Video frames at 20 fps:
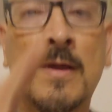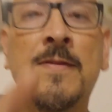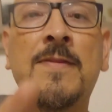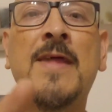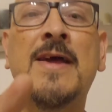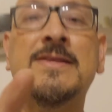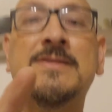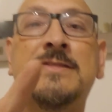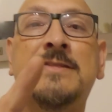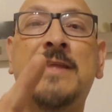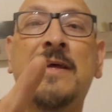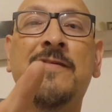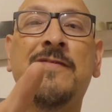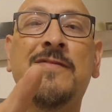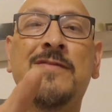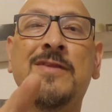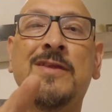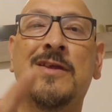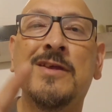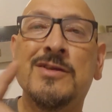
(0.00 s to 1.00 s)
And that's
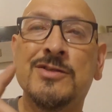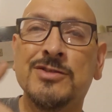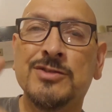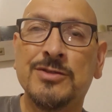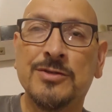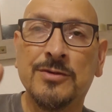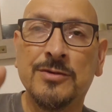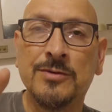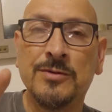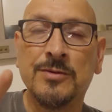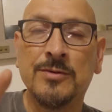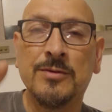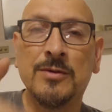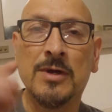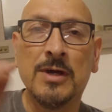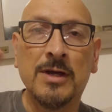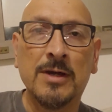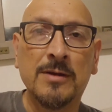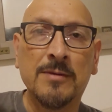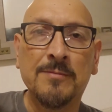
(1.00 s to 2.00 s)
definitely a shoe
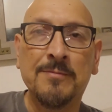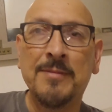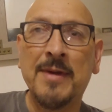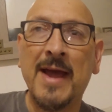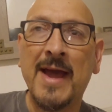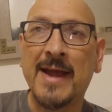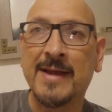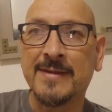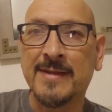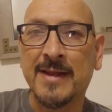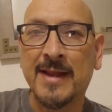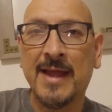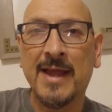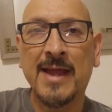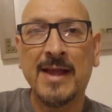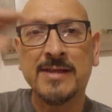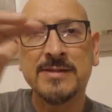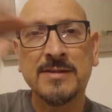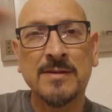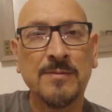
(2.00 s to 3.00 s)
bag that
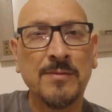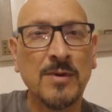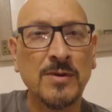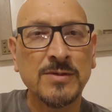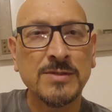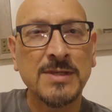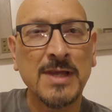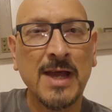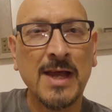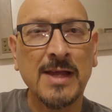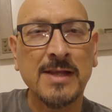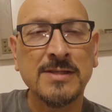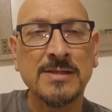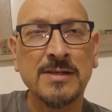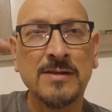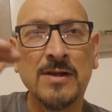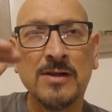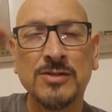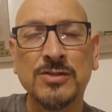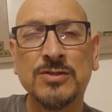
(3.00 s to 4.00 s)
hangs on both sides,
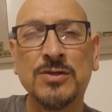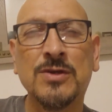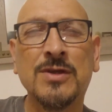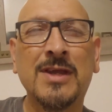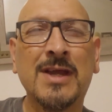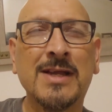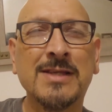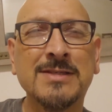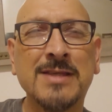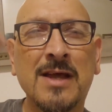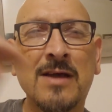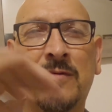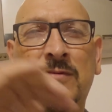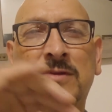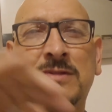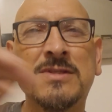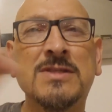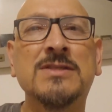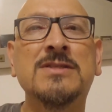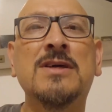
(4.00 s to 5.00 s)
and I'll show you guys that
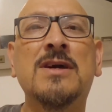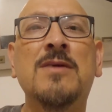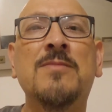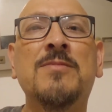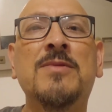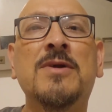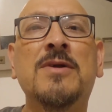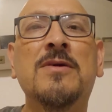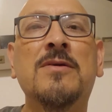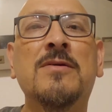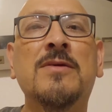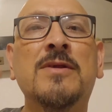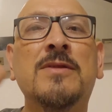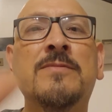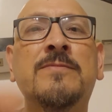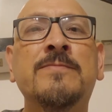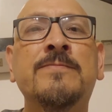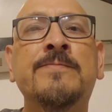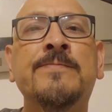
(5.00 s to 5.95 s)
once it's up and going.